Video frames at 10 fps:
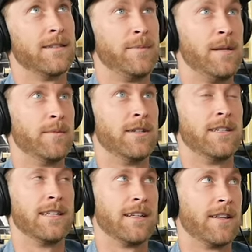on paintball, and
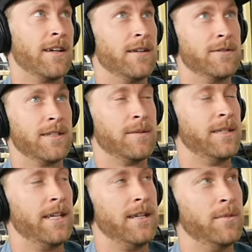like I thought I was up to
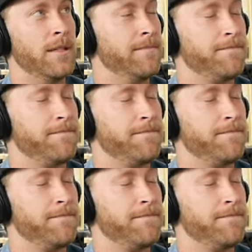date, but